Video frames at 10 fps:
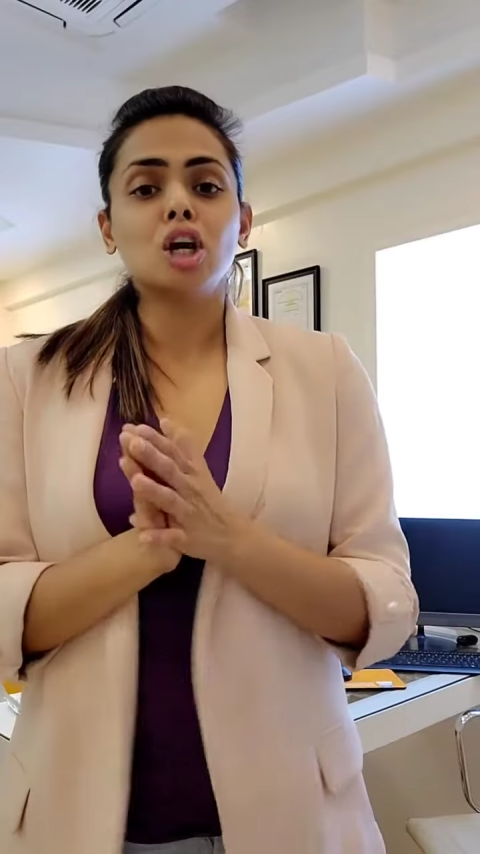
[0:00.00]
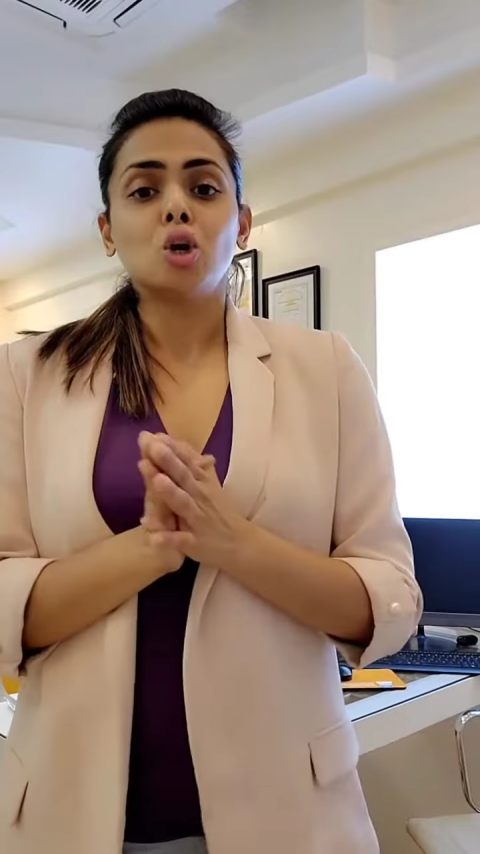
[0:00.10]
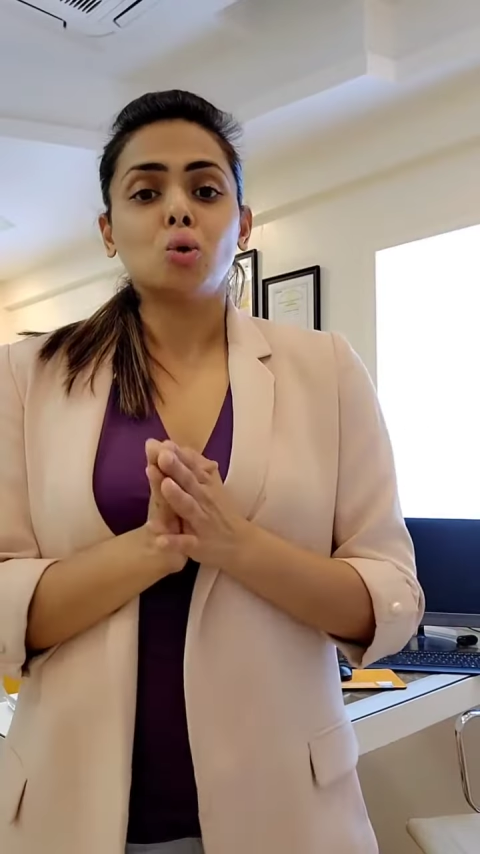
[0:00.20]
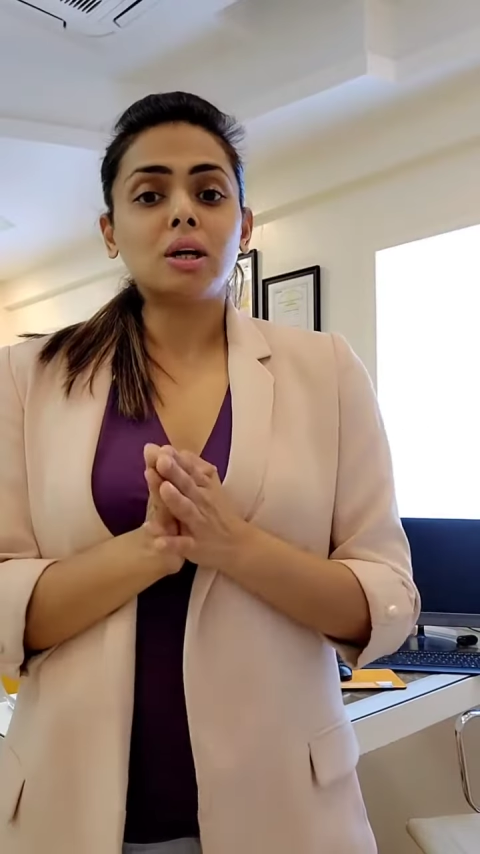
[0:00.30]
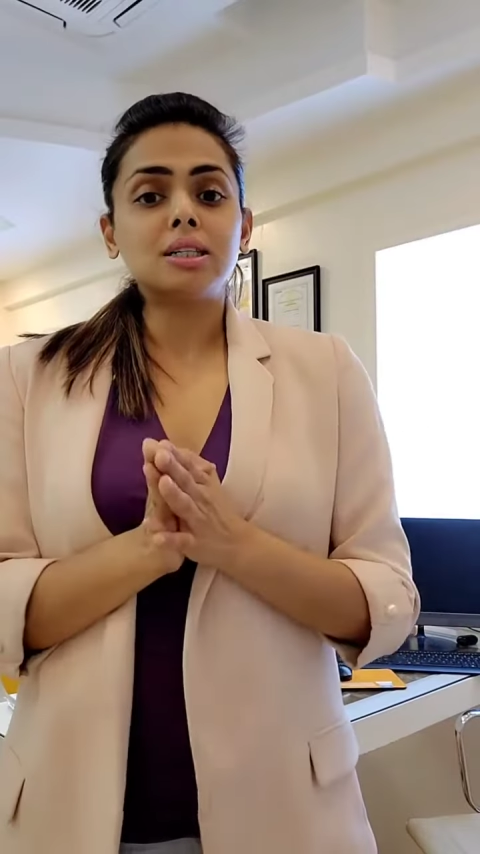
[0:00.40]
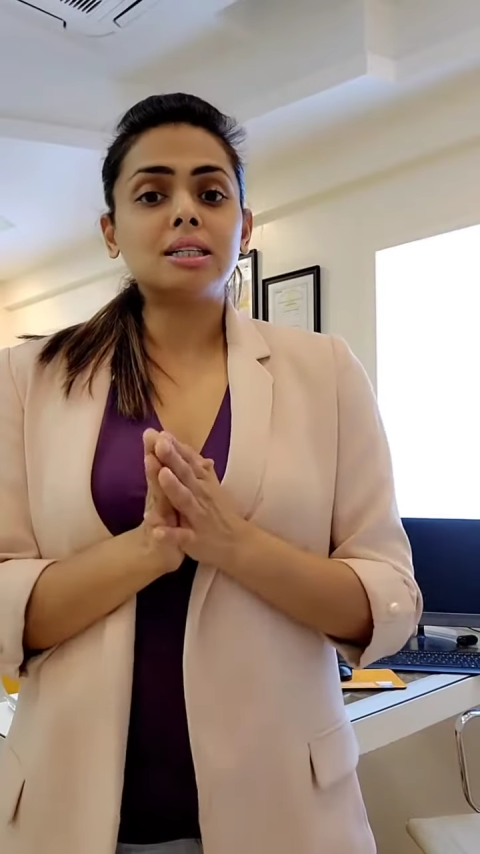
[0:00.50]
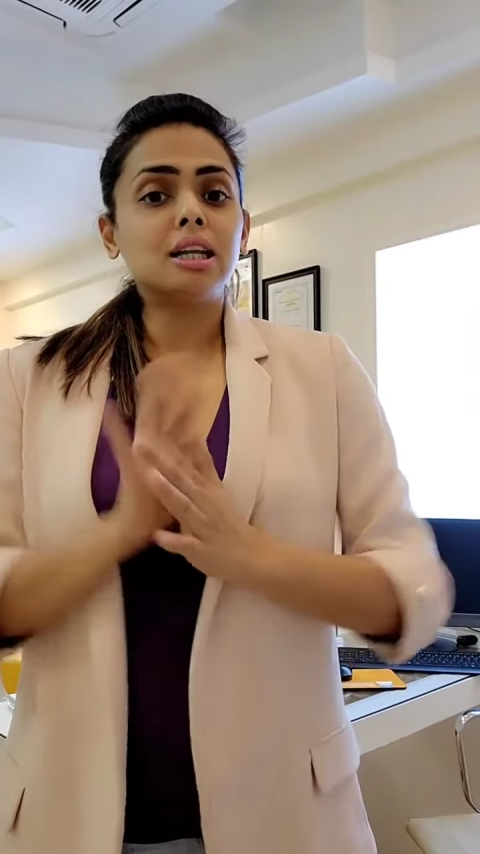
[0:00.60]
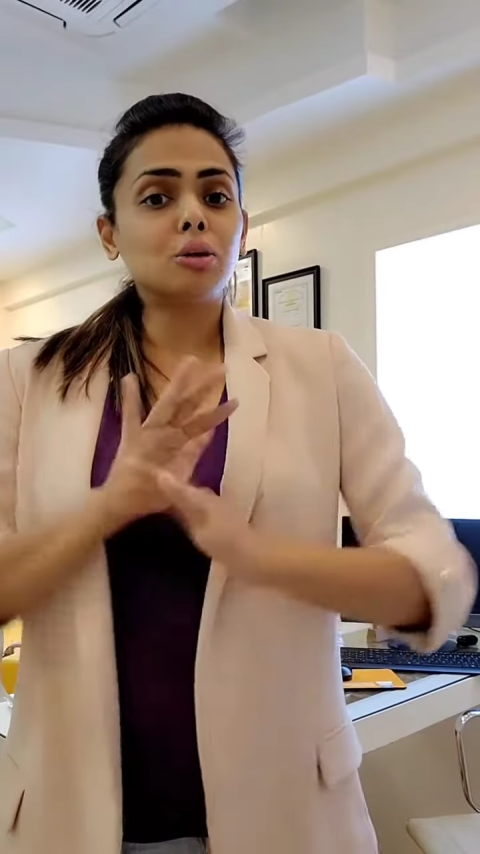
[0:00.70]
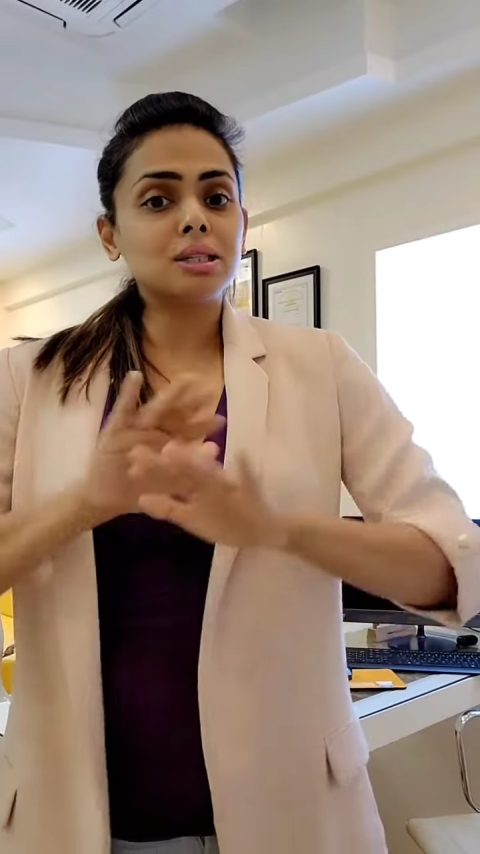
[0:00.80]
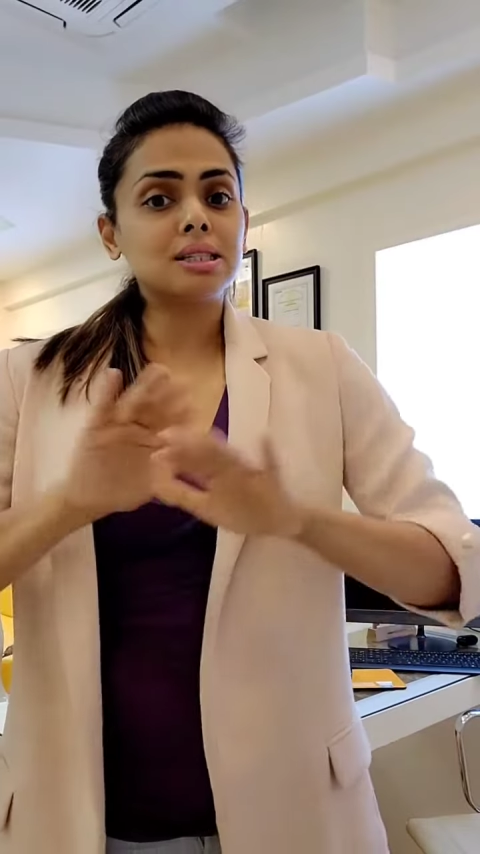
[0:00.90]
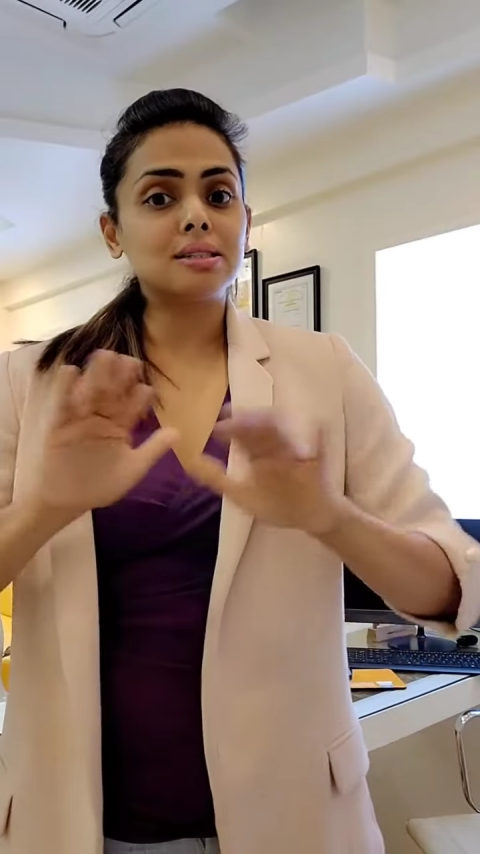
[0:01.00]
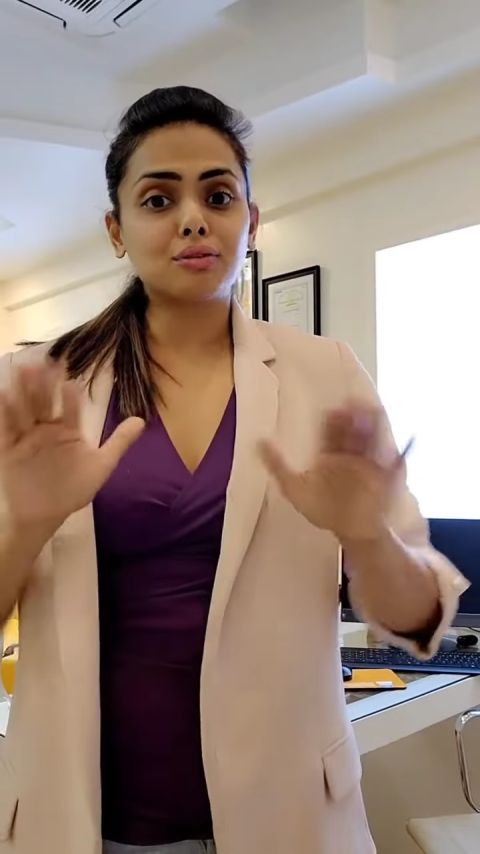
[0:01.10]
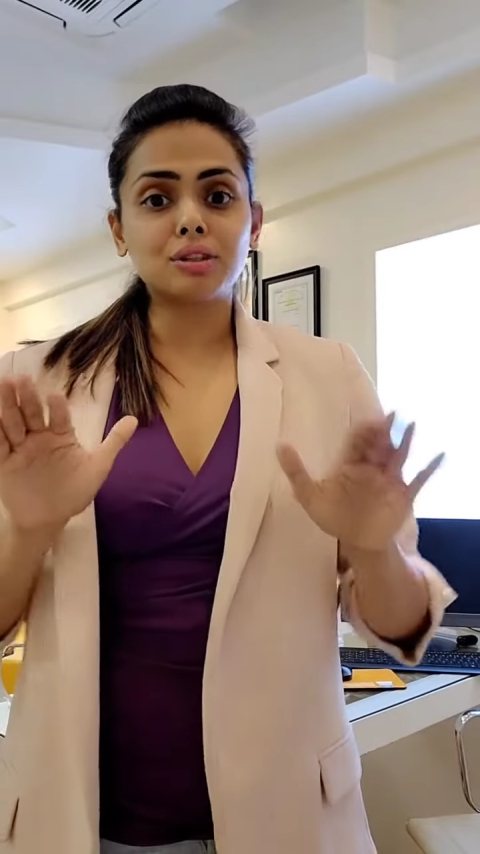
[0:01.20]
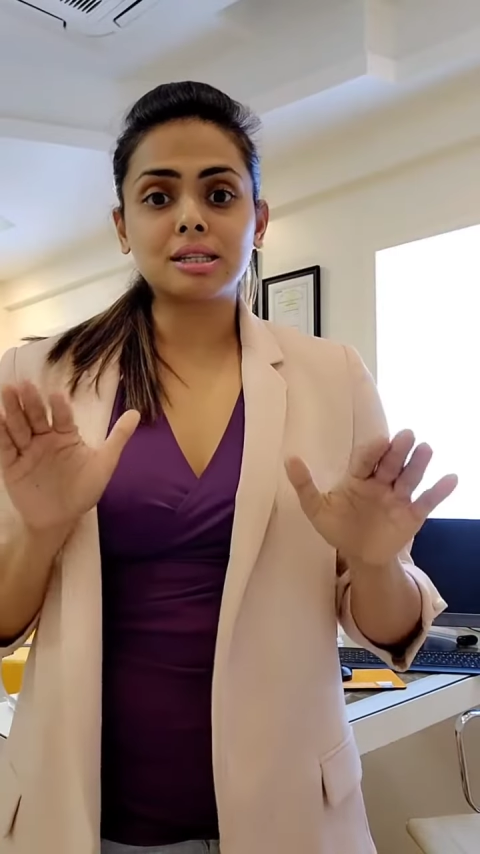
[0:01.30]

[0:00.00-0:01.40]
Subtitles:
who are dealing with different